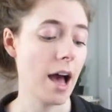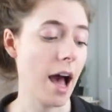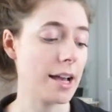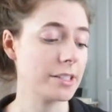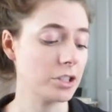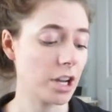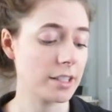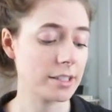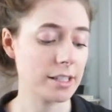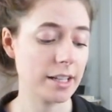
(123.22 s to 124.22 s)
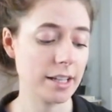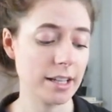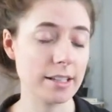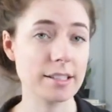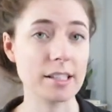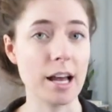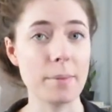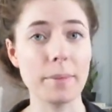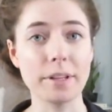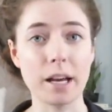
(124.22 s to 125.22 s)
I suggest getting
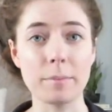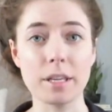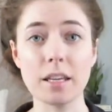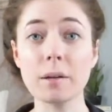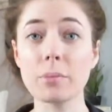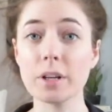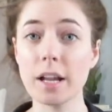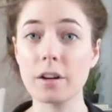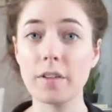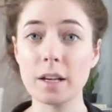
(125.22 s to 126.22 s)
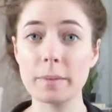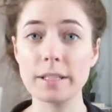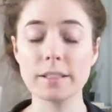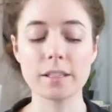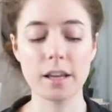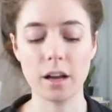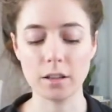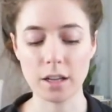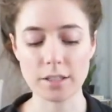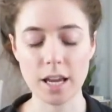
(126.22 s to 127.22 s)
some gummy prenatal vitamins. A
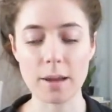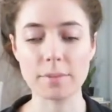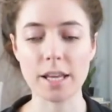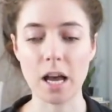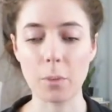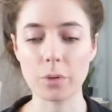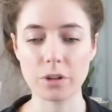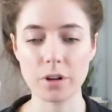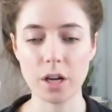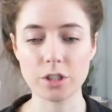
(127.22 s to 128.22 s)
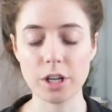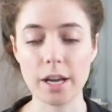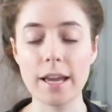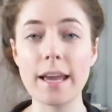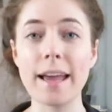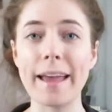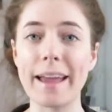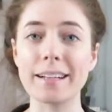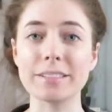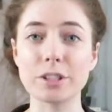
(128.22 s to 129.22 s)
lot of times they help with your nausea
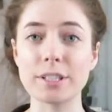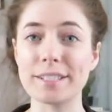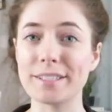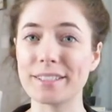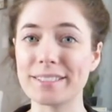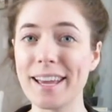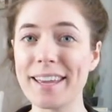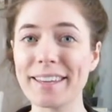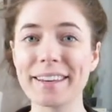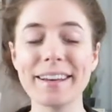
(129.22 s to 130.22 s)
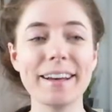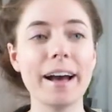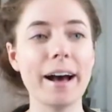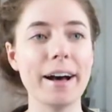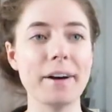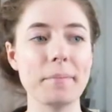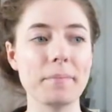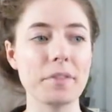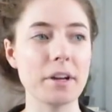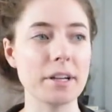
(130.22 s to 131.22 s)
and they're just easier to take.
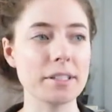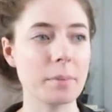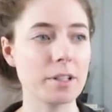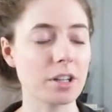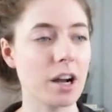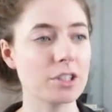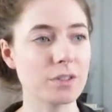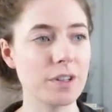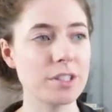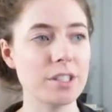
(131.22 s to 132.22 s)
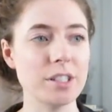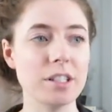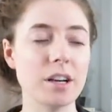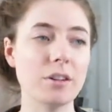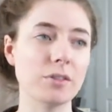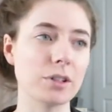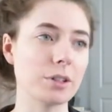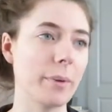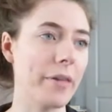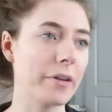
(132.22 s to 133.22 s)
Um, there is a bunch of controversy
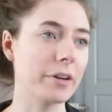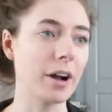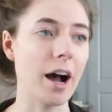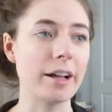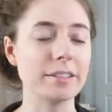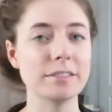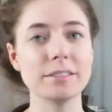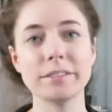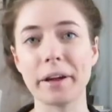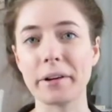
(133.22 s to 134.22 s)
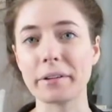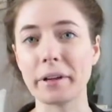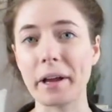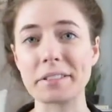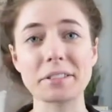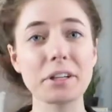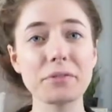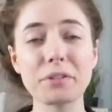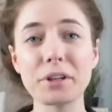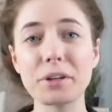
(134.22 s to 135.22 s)
over whether or not they're as
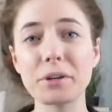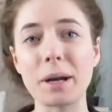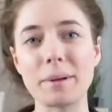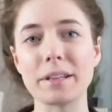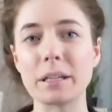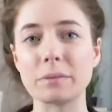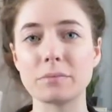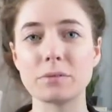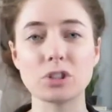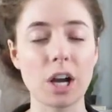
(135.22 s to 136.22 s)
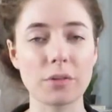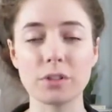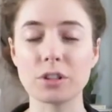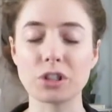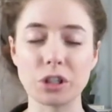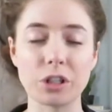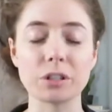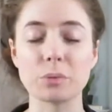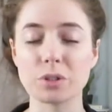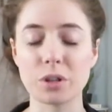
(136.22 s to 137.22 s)
good for you. I mean, they're chock full of
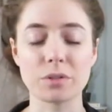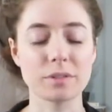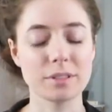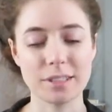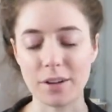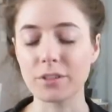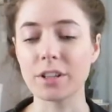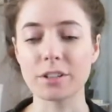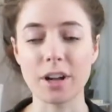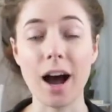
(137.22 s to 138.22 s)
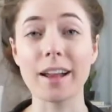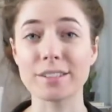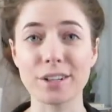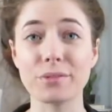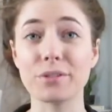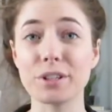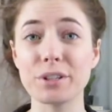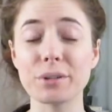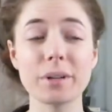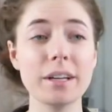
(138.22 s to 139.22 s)
sugar, so definitely they're not as good for
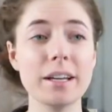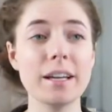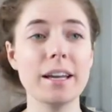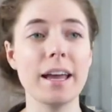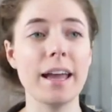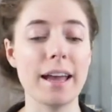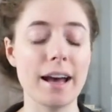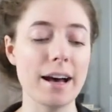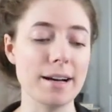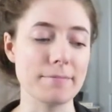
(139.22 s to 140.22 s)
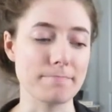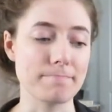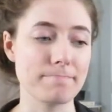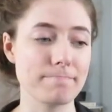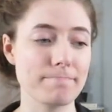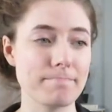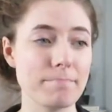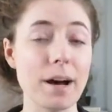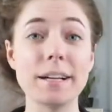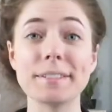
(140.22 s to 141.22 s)
you. Um,
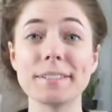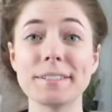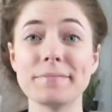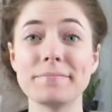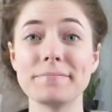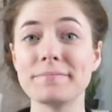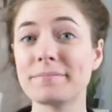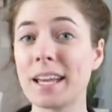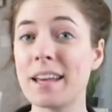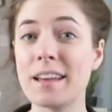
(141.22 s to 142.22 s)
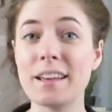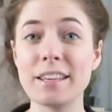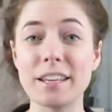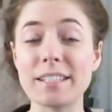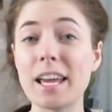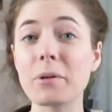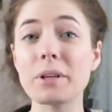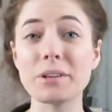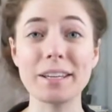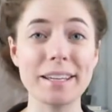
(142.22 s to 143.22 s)
but you take
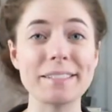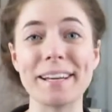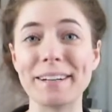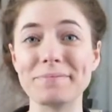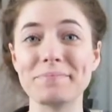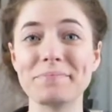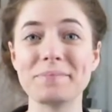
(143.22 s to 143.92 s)
what you can get down.